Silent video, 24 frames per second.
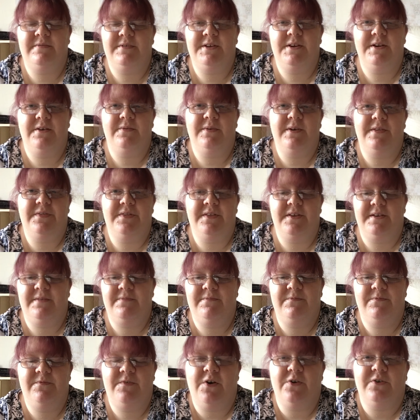you know, on the
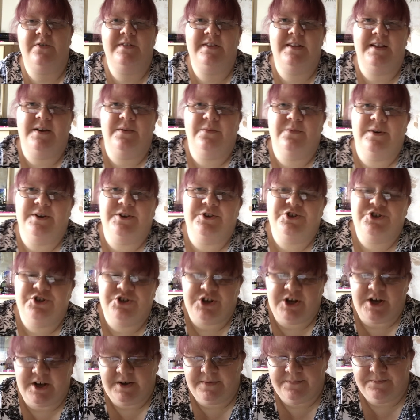Foxit, which
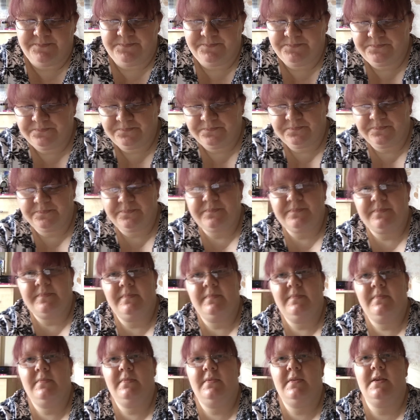
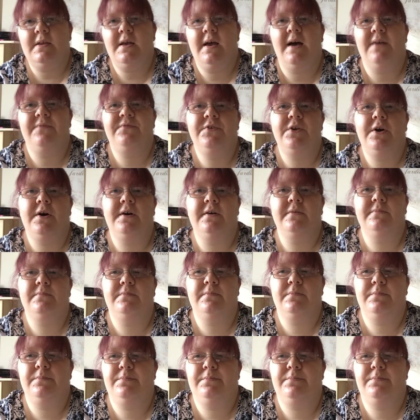I've not